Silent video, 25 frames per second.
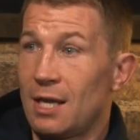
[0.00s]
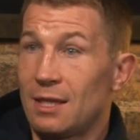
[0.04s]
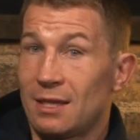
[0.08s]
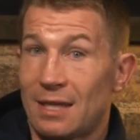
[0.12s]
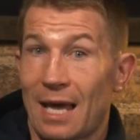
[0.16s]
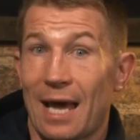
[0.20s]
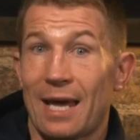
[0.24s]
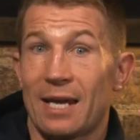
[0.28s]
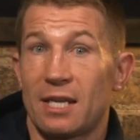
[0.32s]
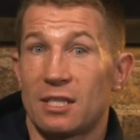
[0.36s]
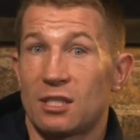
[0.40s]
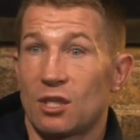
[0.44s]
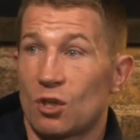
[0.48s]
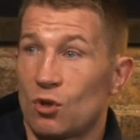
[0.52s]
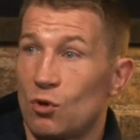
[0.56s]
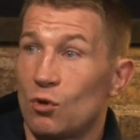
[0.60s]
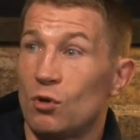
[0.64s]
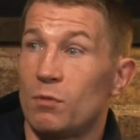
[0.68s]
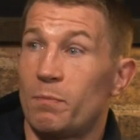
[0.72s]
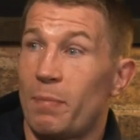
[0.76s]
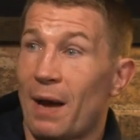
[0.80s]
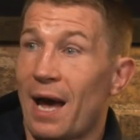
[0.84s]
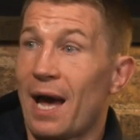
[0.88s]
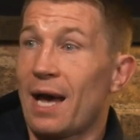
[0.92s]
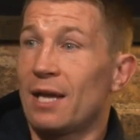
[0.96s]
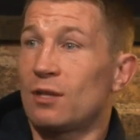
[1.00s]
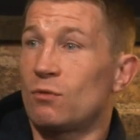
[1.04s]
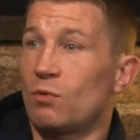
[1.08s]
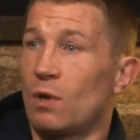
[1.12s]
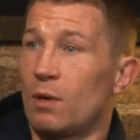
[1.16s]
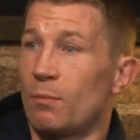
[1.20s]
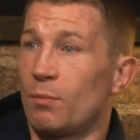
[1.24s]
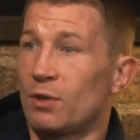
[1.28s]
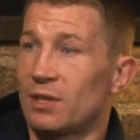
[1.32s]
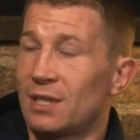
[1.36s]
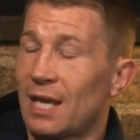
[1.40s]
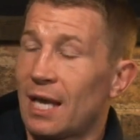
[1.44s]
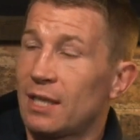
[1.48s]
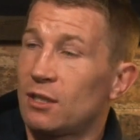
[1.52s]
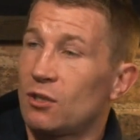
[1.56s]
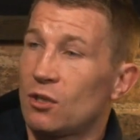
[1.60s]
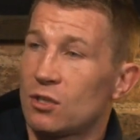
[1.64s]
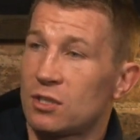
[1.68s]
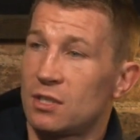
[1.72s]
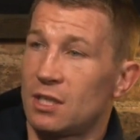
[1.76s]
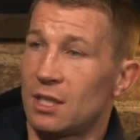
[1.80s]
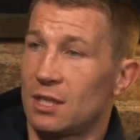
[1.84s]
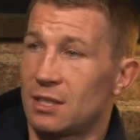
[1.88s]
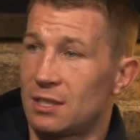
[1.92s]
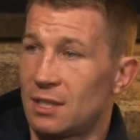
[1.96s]
That is a good pathway, but that
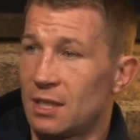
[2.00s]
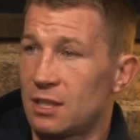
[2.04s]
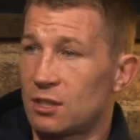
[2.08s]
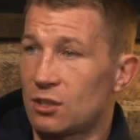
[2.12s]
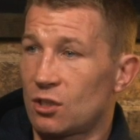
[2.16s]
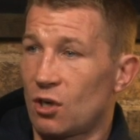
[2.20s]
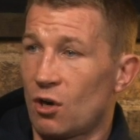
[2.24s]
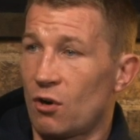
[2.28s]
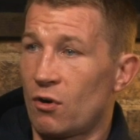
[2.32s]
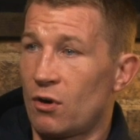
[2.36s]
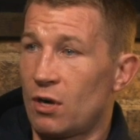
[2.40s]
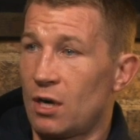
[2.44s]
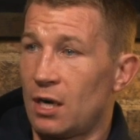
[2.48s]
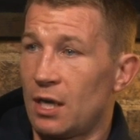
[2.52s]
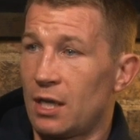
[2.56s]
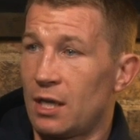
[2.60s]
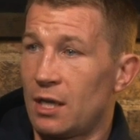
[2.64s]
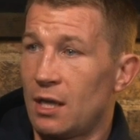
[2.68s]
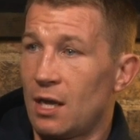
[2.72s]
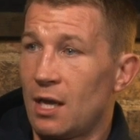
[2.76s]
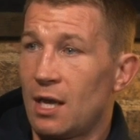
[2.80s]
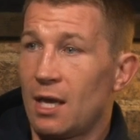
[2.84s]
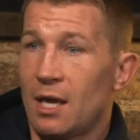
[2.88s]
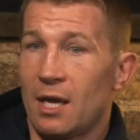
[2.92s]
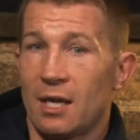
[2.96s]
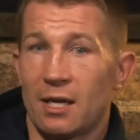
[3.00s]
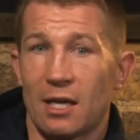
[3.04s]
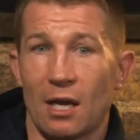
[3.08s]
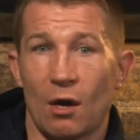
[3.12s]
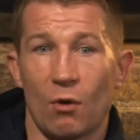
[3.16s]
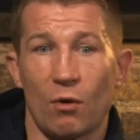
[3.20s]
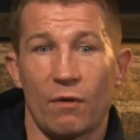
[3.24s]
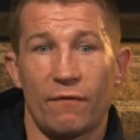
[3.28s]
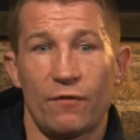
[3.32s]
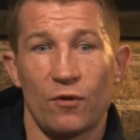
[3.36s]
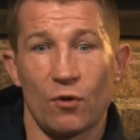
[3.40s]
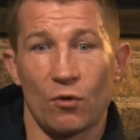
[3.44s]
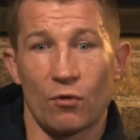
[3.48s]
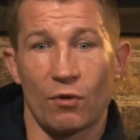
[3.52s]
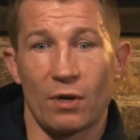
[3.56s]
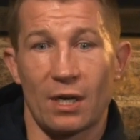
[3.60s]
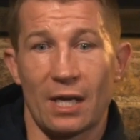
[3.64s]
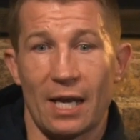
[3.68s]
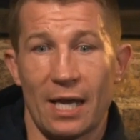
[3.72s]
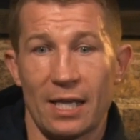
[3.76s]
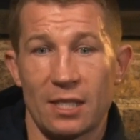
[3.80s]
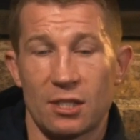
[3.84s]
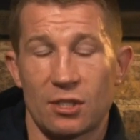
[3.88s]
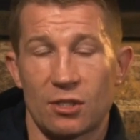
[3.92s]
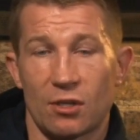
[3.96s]
doesn't exist currently. Mm. Now, if you were
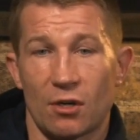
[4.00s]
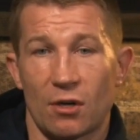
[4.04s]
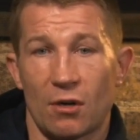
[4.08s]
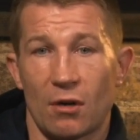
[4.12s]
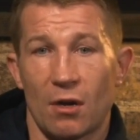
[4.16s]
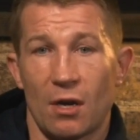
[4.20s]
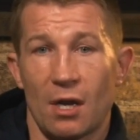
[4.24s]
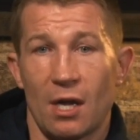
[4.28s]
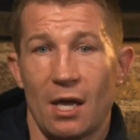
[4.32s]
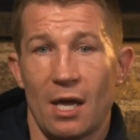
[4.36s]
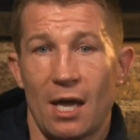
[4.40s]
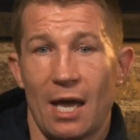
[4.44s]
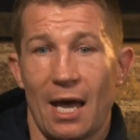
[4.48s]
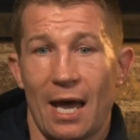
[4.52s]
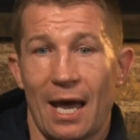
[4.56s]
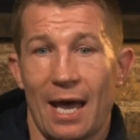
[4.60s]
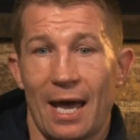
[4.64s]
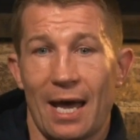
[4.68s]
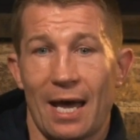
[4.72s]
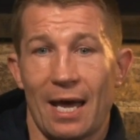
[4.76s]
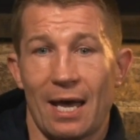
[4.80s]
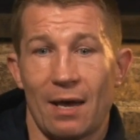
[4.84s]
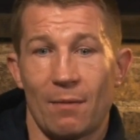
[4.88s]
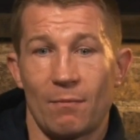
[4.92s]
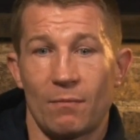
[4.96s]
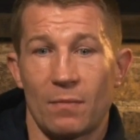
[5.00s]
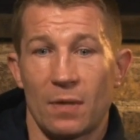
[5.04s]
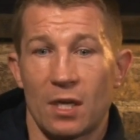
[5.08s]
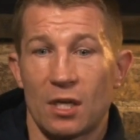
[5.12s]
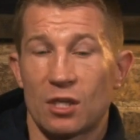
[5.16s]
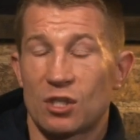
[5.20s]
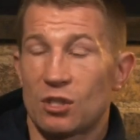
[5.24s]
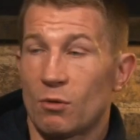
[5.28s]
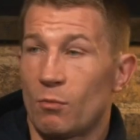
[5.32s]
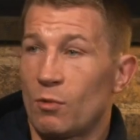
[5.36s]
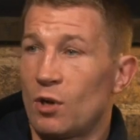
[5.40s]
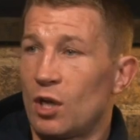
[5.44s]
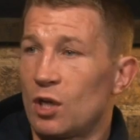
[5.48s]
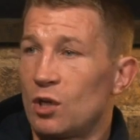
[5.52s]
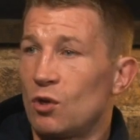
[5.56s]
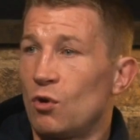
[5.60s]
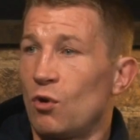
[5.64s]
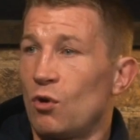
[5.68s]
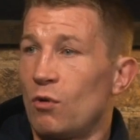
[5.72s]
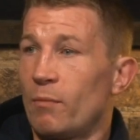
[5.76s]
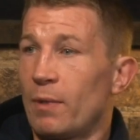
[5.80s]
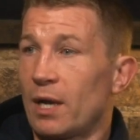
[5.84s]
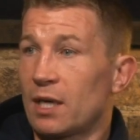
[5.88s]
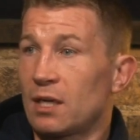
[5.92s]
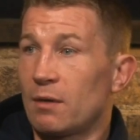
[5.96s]
in Leinster, um, someone like
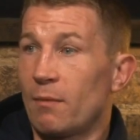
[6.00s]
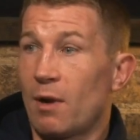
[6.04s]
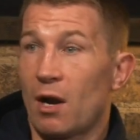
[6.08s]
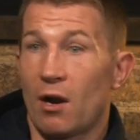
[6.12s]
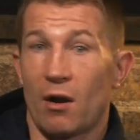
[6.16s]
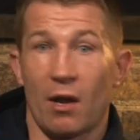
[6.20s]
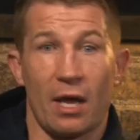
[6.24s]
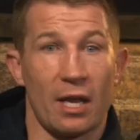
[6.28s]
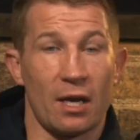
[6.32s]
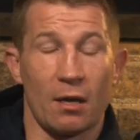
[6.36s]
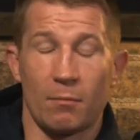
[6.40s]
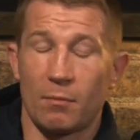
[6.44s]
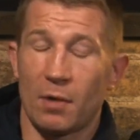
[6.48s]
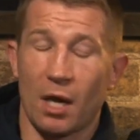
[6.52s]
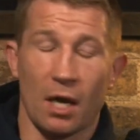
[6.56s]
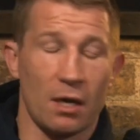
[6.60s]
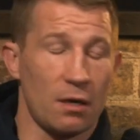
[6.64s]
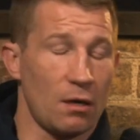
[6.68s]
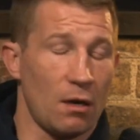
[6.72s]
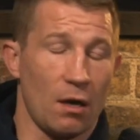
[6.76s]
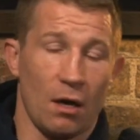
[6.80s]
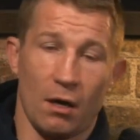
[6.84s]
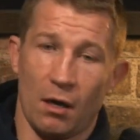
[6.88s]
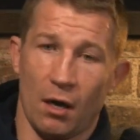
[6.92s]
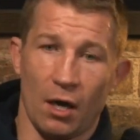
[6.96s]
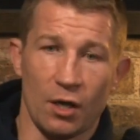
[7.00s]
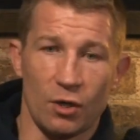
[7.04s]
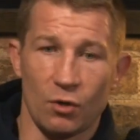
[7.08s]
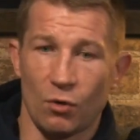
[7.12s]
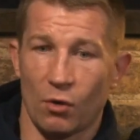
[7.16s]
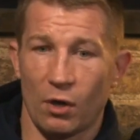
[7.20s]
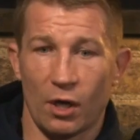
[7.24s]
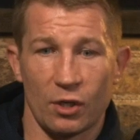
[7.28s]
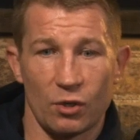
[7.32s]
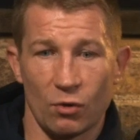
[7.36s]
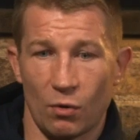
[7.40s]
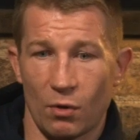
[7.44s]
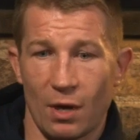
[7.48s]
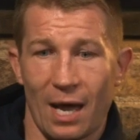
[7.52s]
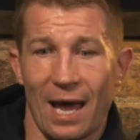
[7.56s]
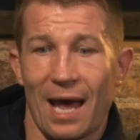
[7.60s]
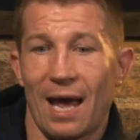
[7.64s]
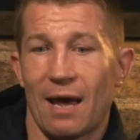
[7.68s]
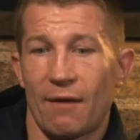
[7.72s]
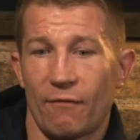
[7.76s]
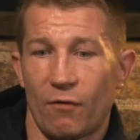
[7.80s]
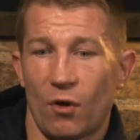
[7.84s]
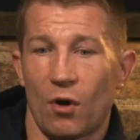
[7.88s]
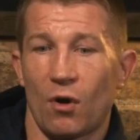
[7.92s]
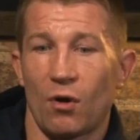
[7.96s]
Noel McNamara, and I'm not, I, I know I don't
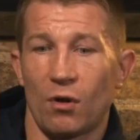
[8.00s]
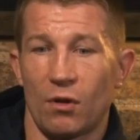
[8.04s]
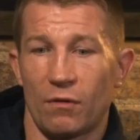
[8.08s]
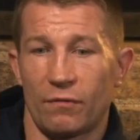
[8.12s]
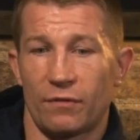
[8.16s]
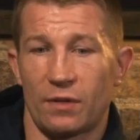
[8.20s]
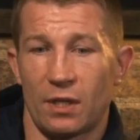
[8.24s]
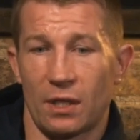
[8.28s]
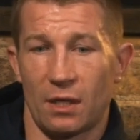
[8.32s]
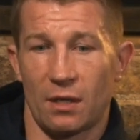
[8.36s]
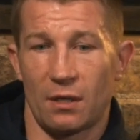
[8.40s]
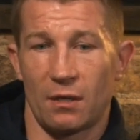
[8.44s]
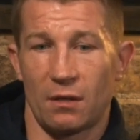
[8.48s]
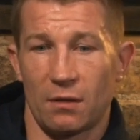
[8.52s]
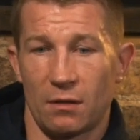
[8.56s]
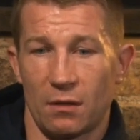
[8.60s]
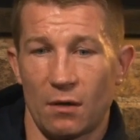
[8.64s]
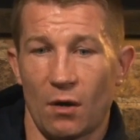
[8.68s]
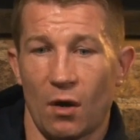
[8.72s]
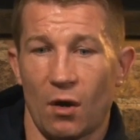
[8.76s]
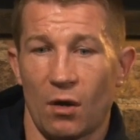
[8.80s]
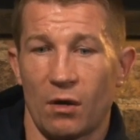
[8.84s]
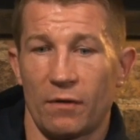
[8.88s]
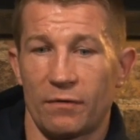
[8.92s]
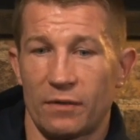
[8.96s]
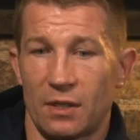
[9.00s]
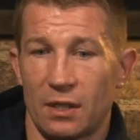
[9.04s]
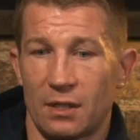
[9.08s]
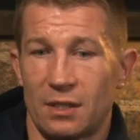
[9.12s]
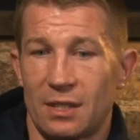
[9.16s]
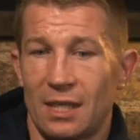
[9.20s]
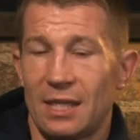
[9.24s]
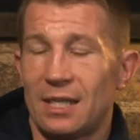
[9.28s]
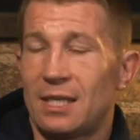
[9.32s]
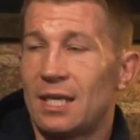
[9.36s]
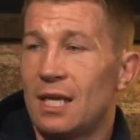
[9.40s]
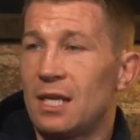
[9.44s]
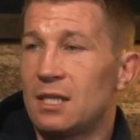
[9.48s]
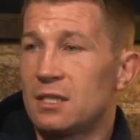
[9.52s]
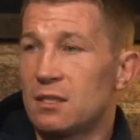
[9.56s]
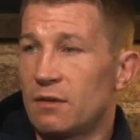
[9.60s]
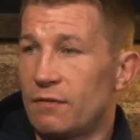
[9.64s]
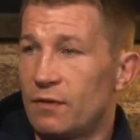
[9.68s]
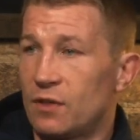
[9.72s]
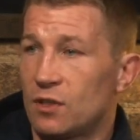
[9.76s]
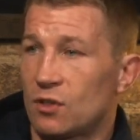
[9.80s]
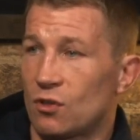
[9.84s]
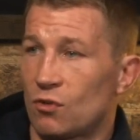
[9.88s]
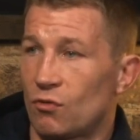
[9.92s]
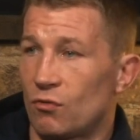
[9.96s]
have all of the all of the details
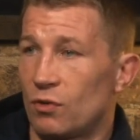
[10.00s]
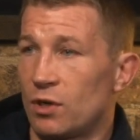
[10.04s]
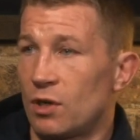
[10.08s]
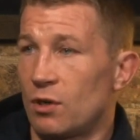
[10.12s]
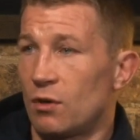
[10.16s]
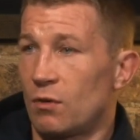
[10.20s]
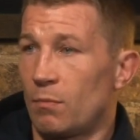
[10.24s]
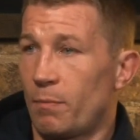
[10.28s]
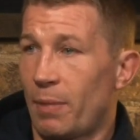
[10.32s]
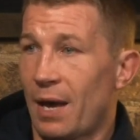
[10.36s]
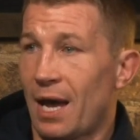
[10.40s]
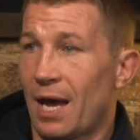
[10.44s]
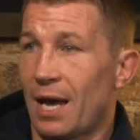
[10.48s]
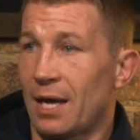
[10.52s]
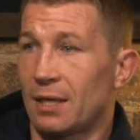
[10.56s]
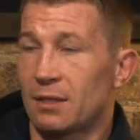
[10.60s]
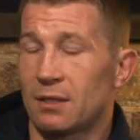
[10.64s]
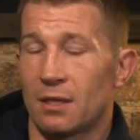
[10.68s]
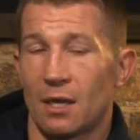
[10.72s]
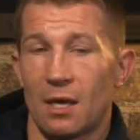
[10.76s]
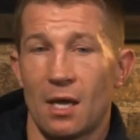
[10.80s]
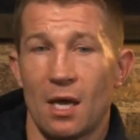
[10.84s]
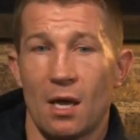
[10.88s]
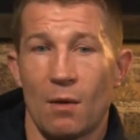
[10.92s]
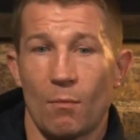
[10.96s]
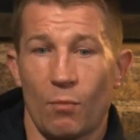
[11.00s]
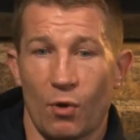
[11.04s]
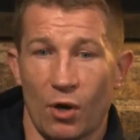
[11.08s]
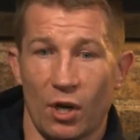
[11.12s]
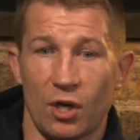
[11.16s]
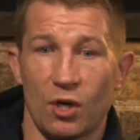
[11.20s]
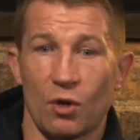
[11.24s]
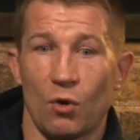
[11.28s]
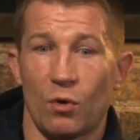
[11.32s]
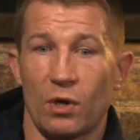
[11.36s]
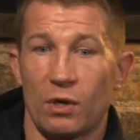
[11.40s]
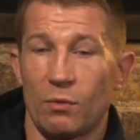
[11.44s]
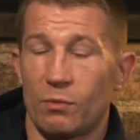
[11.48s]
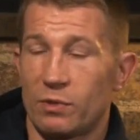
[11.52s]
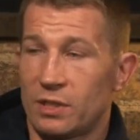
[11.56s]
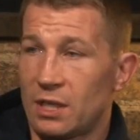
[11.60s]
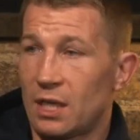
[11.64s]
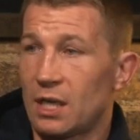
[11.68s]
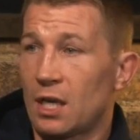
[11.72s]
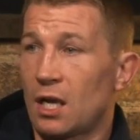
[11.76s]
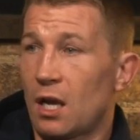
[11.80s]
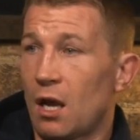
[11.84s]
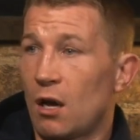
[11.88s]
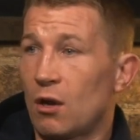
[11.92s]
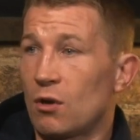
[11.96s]
of his career path, but I know he was
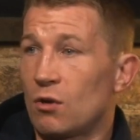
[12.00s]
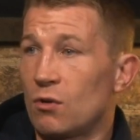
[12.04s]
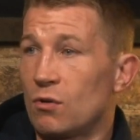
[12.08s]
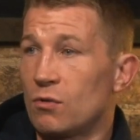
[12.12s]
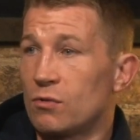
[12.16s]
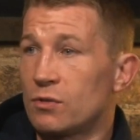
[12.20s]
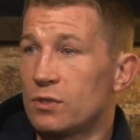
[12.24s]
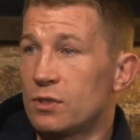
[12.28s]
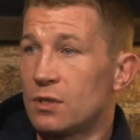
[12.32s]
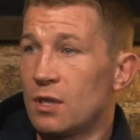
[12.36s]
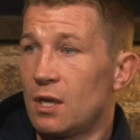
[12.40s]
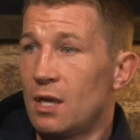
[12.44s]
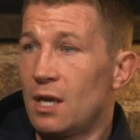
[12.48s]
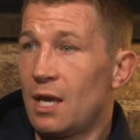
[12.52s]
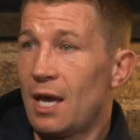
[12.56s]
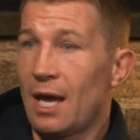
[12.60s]
in Clongowes.